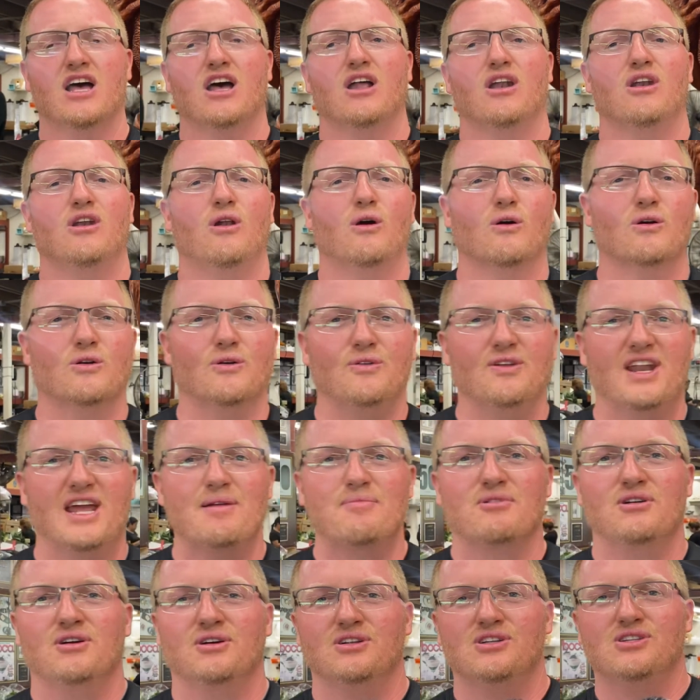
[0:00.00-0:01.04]
Local
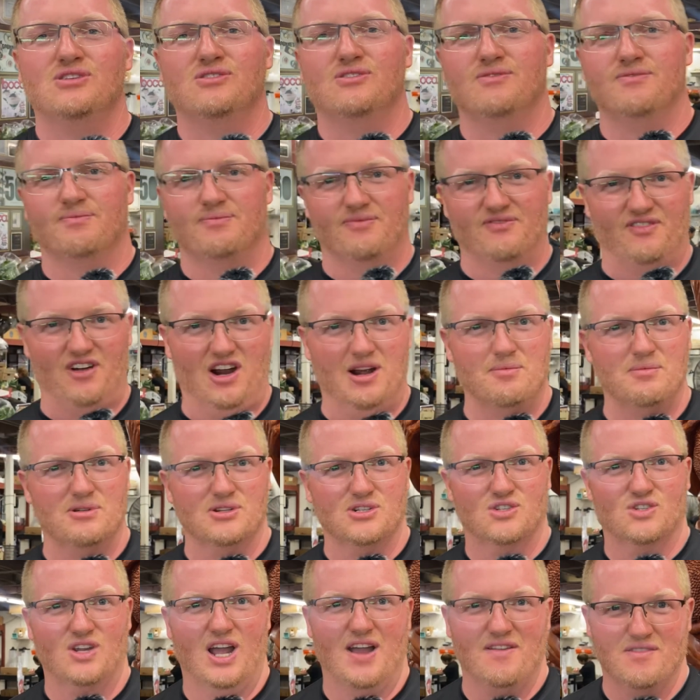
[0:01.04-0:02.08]
neighborhood
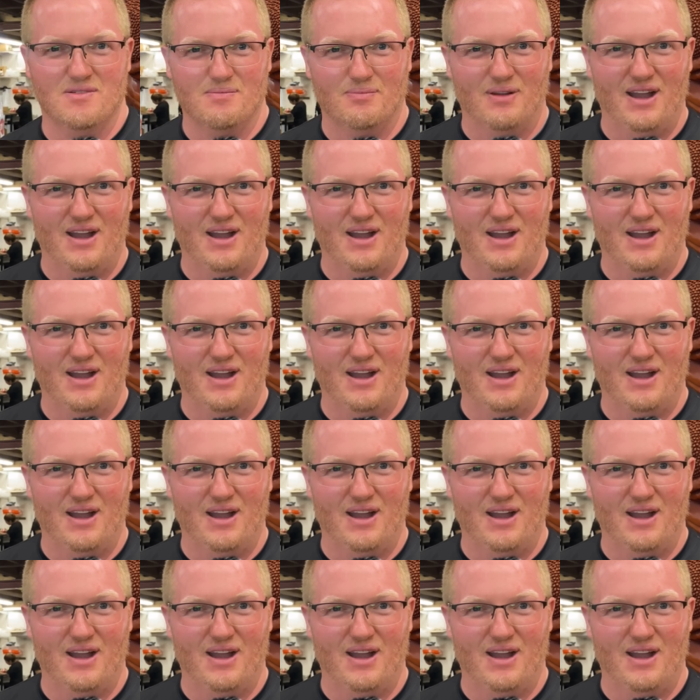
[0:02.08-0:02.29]
farmers driving